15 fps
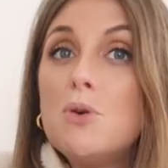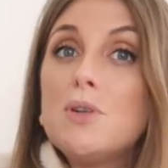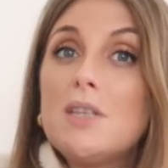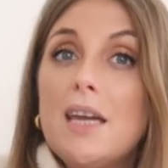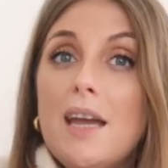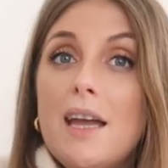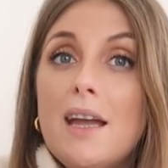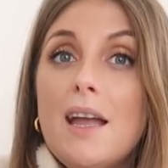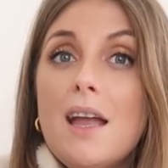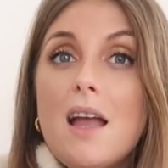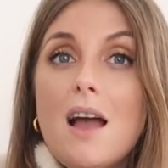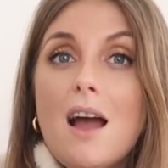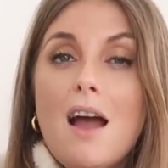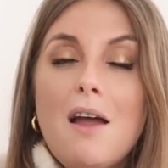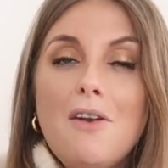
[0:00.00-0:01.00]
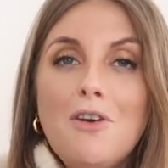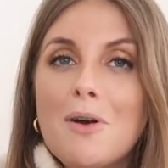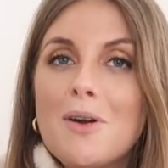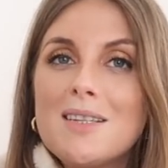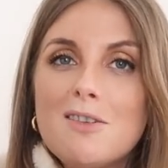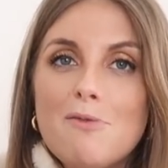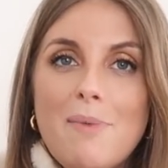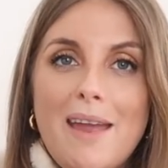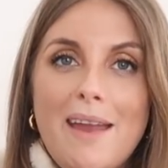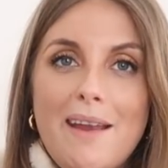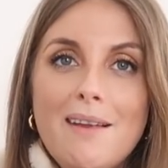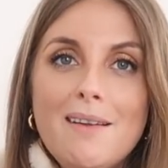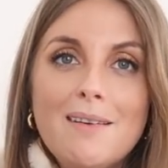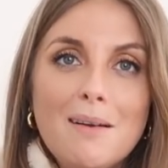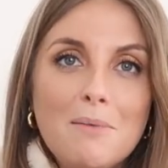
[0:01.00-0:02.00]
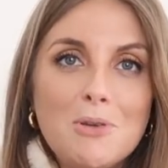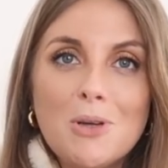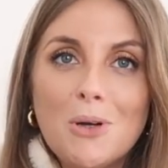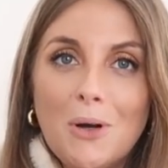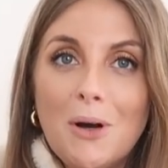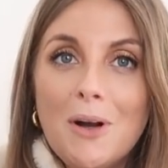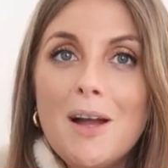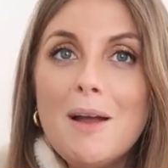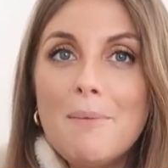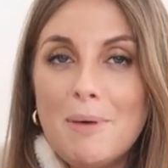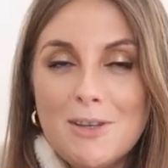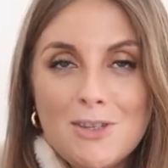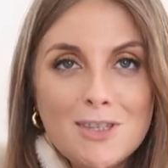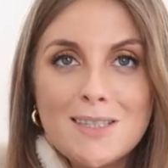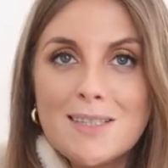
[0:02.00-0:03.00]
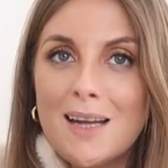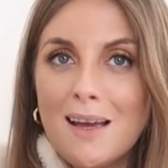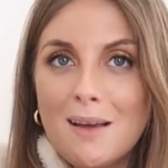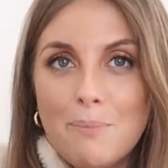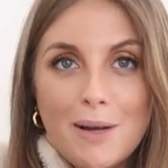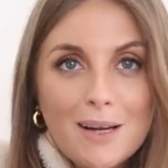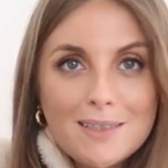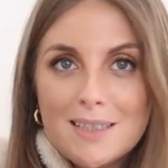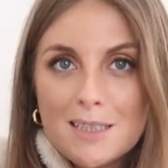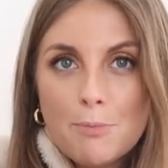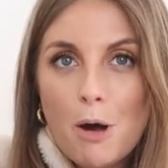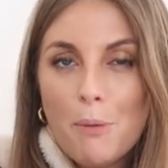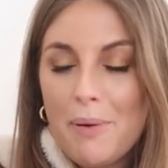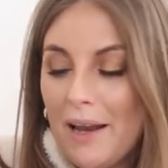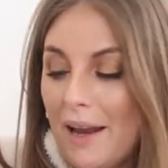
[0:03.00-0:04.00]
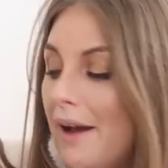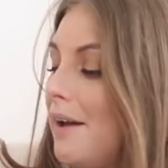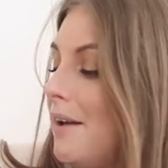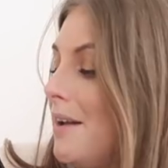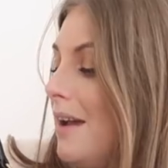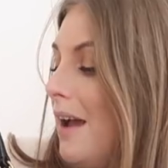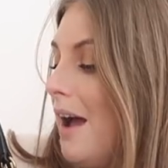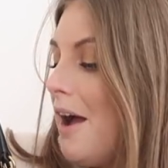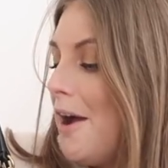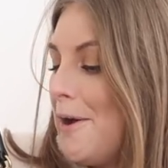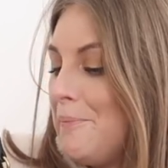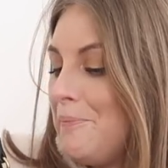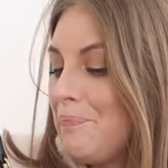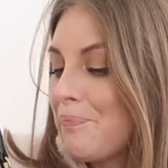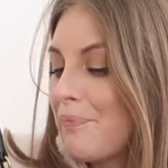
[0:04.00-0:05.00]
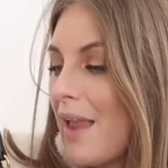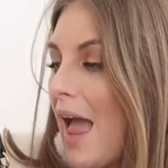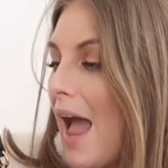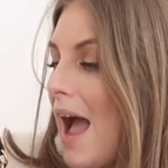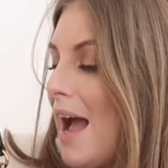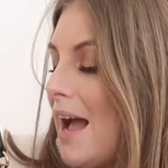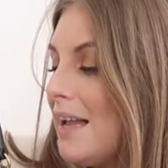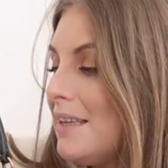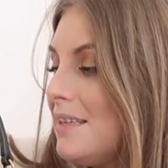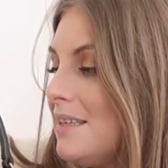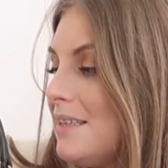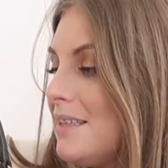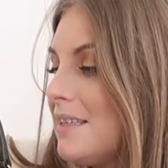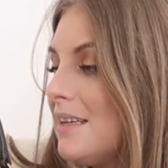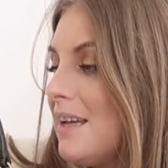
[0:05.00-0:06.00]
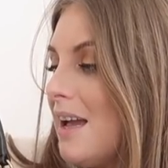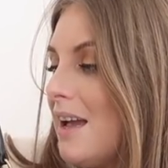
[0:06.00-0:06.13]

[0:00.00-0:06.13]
bought it. Uh, not because of me, I'm sure, but just like because it's popular. Um, and...